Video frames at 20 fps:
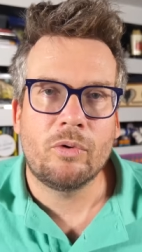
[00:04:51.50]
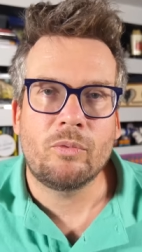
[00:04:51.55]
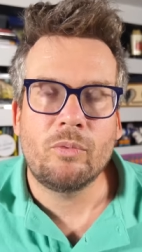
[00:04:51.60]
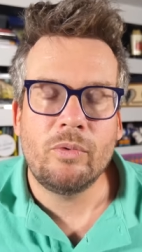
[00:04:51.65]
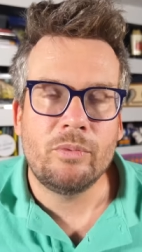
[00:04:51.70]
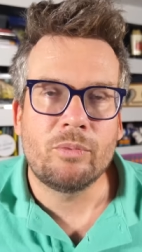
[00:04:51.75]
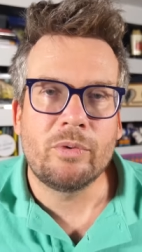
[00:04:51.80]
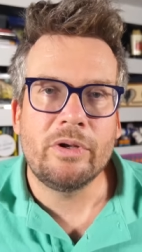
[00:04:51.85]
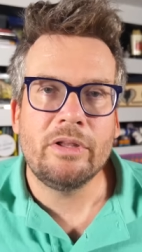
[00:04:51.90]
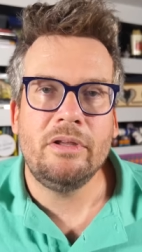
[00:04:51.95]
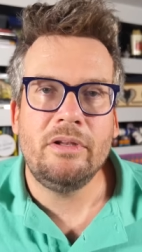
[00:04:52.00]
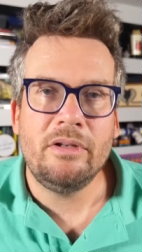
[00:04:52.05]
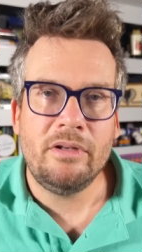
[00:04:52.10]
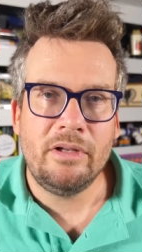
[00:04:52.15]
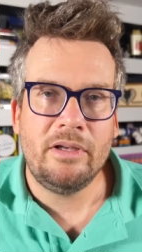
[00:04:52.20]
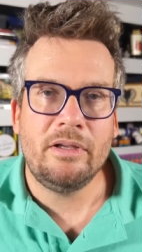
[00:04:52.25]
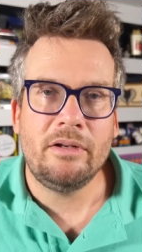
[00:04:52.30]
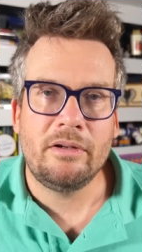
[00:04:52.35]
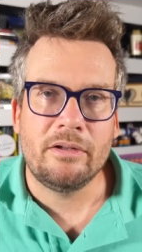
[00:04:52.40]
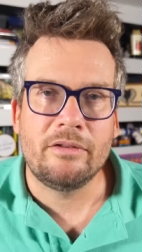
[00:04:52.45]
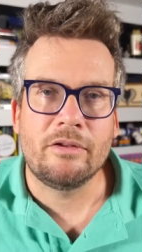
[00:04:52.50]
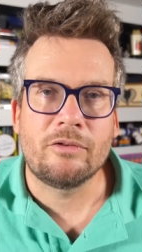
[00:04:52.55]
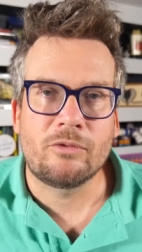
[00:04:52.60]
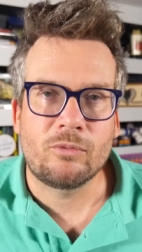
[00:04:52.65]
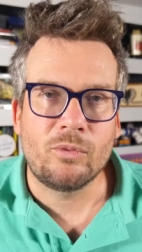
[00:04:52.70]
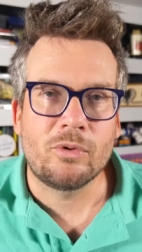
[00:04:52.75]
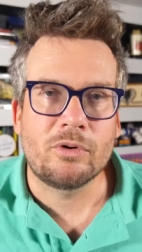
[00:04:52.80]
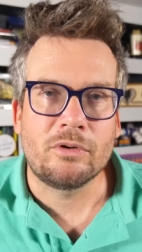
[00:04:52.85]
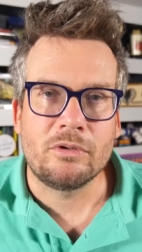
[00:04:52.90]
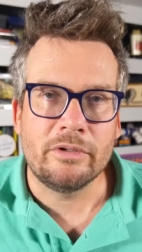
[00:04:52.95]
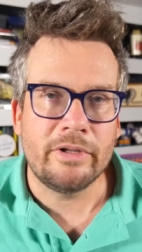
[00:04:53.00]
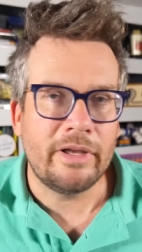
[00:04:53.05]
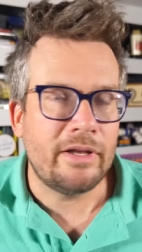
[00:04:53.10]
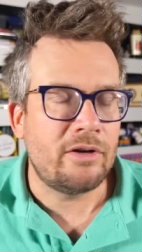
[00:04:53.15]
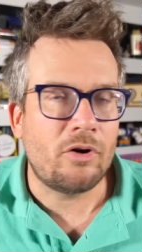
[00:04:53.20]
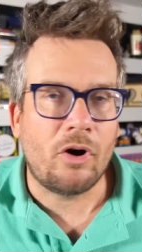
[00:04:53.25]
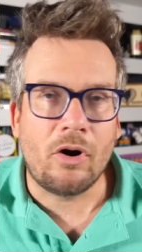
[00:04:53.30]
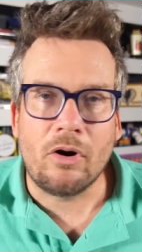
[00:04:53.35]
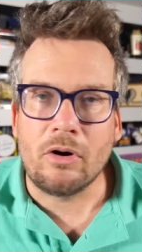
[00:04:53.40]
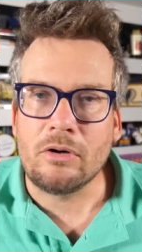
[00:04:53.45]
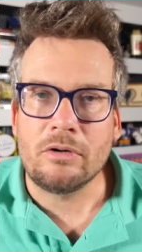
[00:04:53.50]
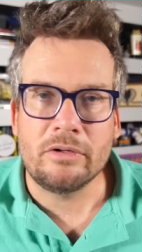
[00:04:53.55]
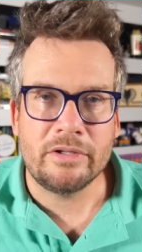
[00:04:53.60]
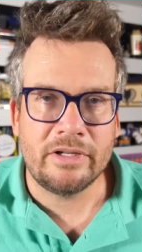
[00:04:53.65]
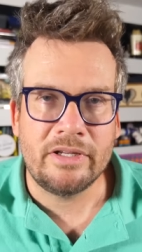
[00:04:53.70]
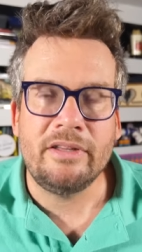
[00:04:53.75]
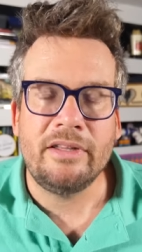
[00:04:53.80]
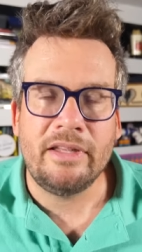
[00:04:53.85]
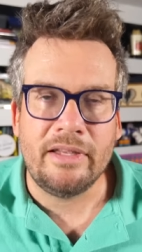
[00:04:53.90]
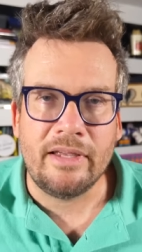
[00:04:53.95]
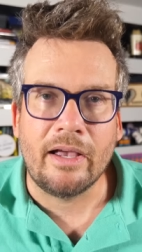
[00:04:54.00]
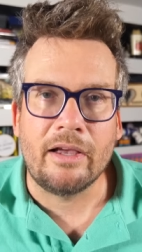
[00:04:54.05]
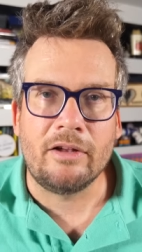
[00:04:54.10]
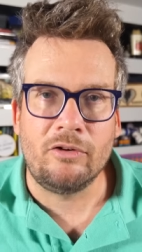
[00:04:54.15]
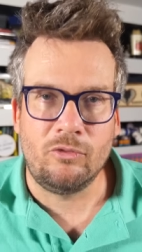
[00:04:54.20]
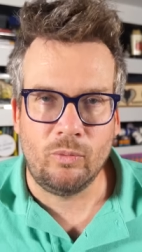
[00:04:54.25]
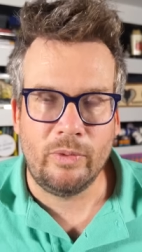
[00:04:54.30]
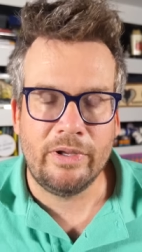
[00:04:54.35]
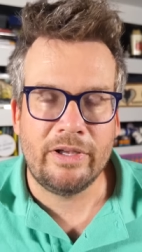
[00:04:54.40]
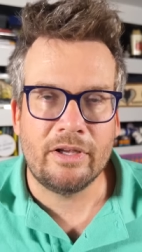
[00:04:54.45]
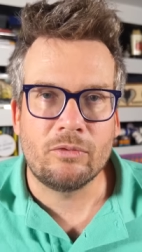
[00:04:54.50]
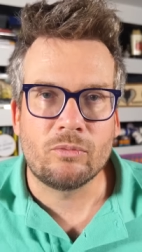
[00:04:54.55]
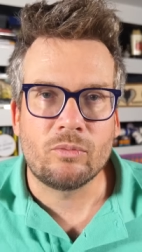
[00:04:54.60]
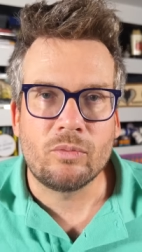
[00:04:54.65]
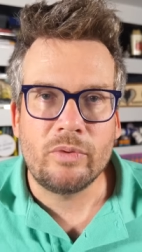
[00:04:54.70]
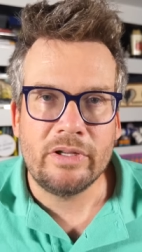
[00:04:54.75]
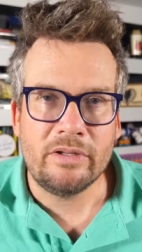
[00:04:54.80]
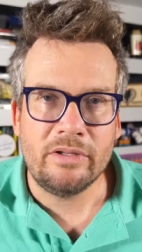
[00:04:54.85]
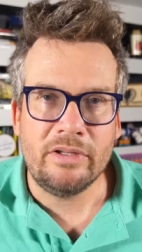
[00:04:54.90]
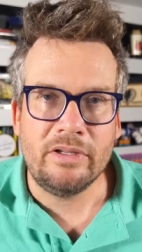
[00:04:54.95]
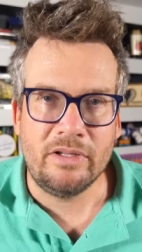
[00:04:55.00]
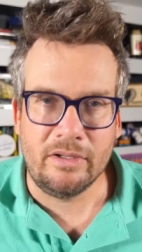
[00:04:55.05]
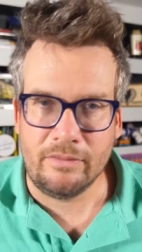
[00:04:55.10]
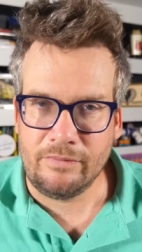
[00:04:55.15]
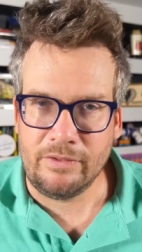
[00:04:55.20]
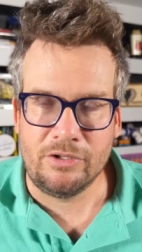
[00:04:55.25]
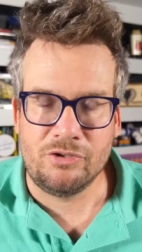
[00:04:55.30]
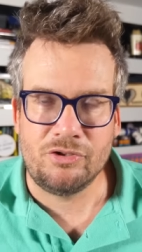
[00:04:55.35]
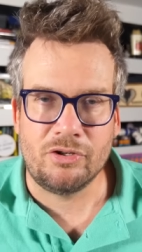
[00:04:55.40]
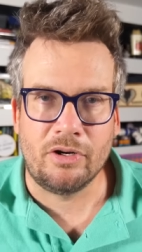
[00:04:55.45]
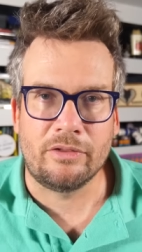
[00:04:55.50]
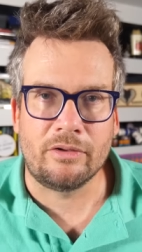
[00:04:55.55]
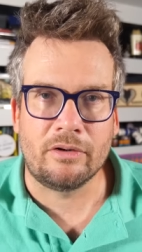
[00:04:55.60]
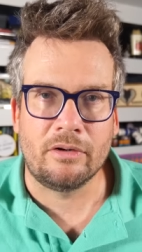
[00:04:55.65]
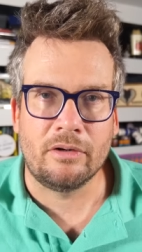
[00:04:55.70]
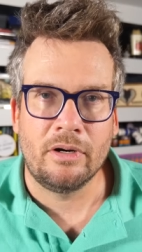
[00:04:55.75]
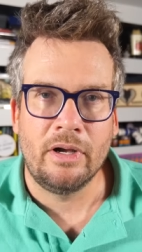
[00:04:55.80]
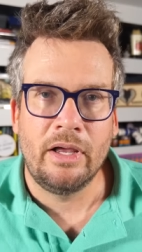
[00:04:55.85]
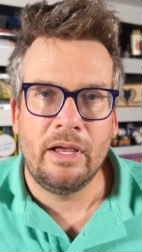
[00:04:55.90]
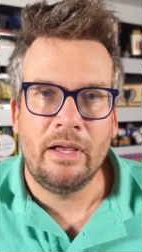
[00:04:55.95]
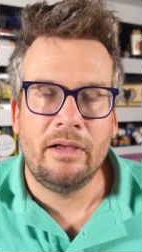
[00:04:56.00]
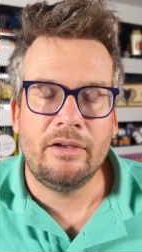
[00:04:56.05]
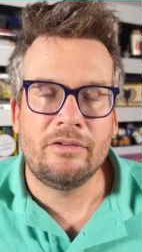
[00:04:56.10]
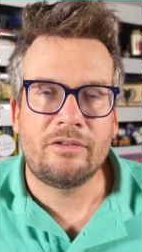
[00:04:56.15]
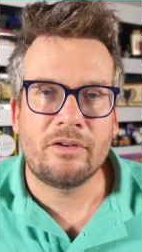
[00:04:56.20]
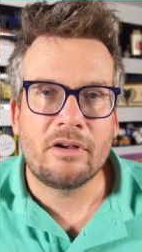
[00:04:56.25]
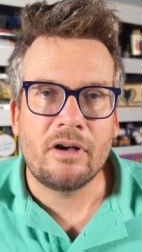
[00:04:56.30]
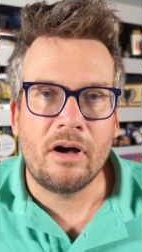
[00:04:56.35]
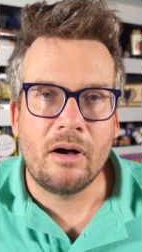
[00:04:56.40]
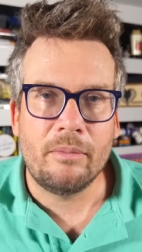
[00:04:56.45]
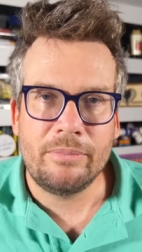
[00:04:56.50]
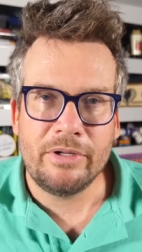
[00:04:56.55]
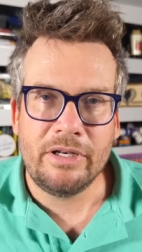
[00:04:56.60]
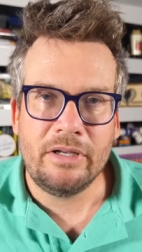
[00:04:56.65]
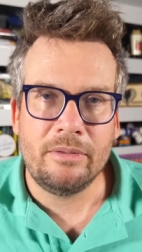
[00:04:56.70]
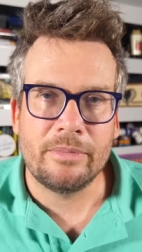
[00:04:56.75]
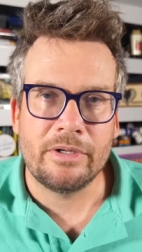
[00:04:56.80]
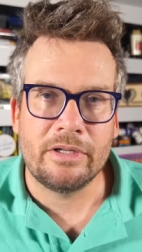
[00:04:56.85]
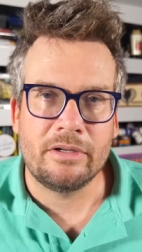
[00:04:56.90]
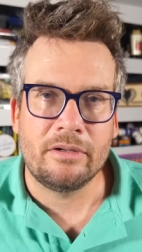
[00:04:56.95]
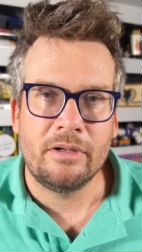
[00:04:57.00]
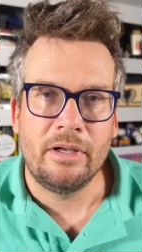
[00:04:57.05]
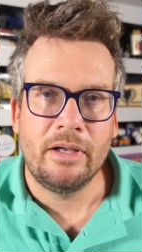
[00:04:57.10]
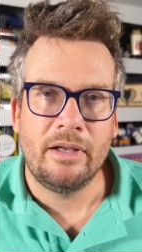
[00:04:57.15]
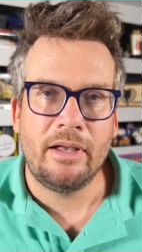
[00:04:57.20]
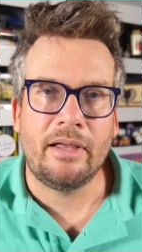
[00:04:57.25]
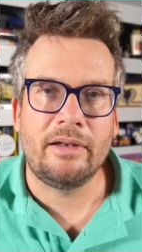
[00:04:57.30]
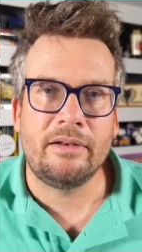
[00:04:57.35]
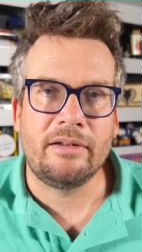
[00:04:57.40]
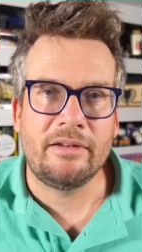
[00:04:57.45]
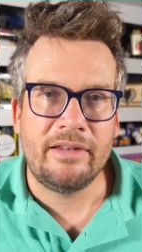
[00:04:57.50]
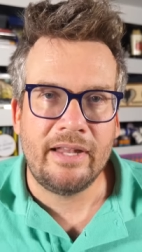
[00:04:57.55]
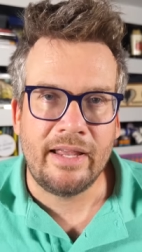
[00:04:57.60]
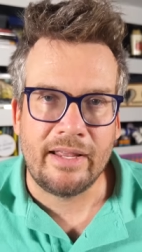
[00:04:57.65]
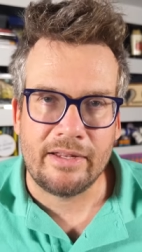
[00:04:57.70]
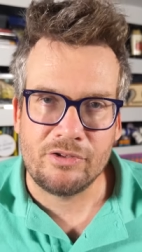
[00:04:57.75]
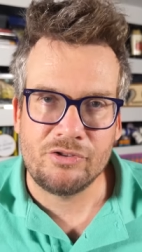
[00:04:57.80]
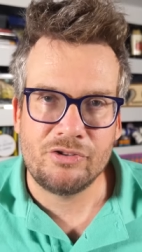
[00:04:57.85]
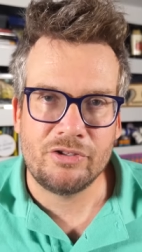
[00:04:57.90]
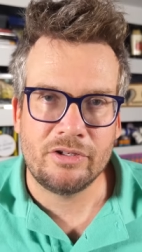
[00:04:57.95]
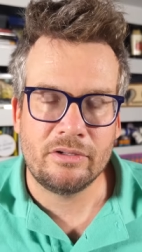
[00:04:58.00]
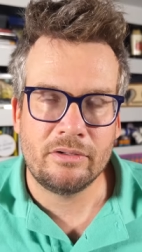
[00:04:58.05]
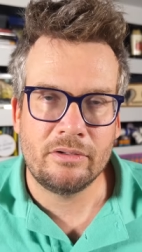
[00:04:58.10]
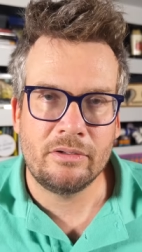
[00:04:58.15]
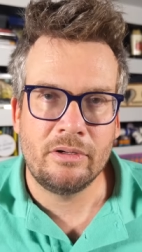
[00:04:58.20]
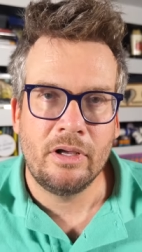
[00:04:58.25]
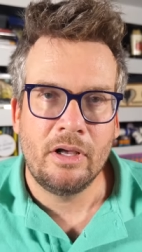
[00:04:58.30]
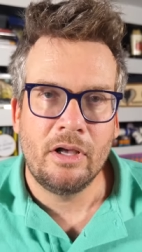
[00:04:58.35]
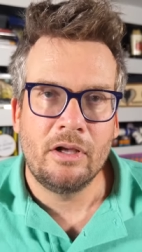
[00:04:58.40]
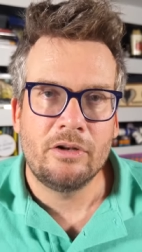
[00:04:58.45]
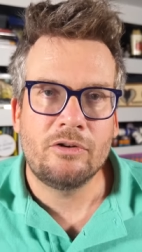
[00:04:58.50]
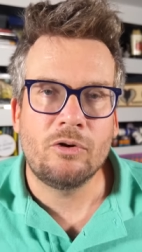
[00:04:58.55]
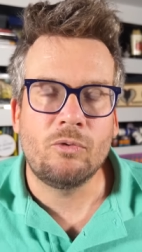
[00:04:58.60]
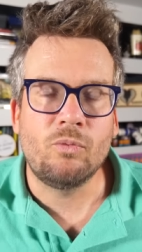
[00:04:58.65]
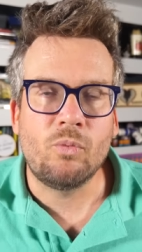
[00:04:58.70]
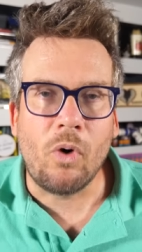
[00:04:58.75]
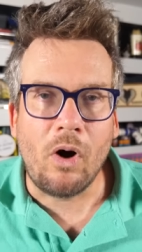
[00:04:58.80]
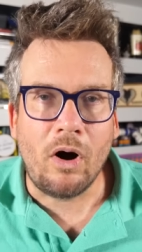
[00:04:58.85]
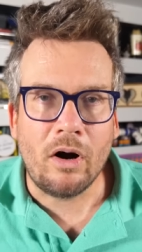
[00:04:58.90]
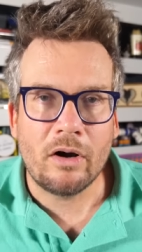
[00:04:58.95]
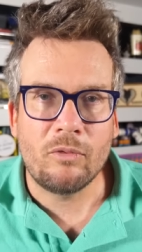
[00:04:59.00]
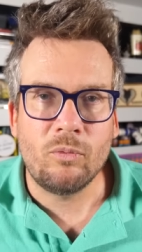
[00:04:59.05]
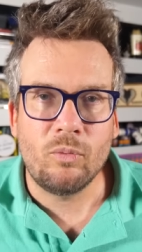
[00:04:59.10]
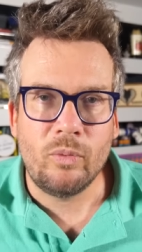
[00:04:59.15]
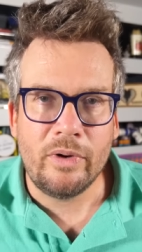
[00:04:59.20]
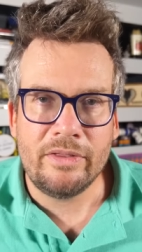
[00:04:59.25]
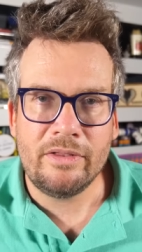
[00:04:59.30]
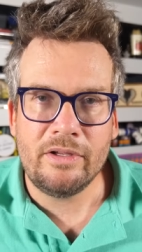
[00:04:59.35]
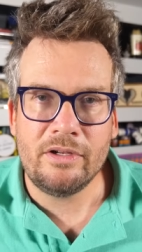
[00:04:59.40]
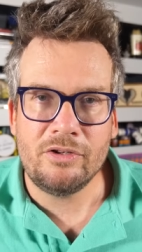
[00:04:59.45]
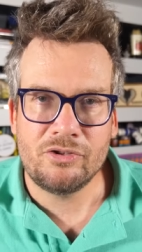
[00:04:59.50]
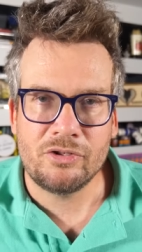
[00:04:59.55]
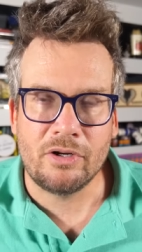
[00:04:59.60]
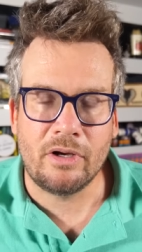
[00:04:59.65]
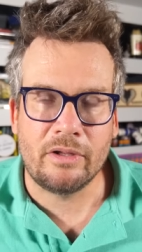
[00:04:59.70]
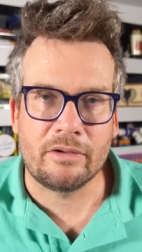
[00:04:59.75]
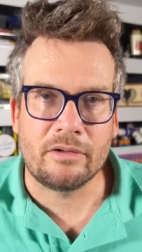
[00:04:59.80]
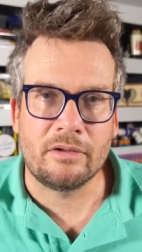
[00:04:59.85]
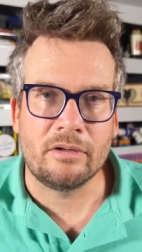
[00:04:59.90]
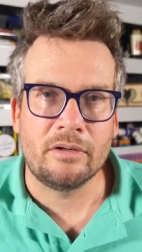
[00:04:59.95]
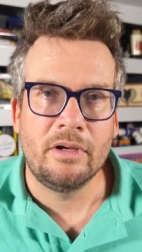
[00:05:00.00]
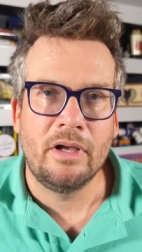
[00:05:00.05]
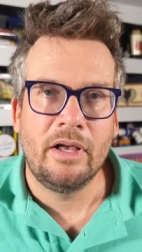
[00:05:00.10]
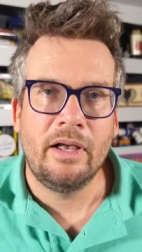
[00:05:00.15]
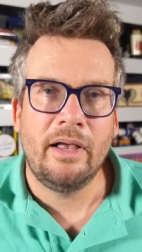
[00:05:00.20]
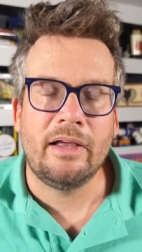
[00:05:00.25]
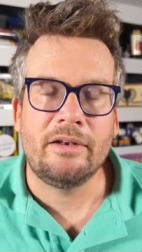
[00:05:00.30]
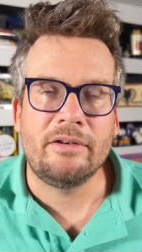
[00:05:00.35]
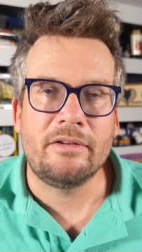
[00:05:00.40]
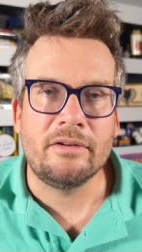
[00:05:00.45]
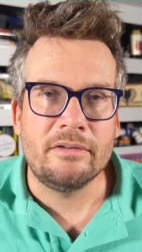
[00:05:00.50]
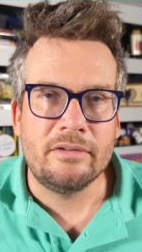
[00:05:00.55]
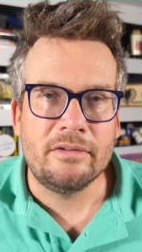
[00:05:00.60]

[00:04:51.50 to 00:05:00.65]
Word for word: What we really need in this world, and all in the end we can really give each other, is accompaniment and attention, to walk with each other, and to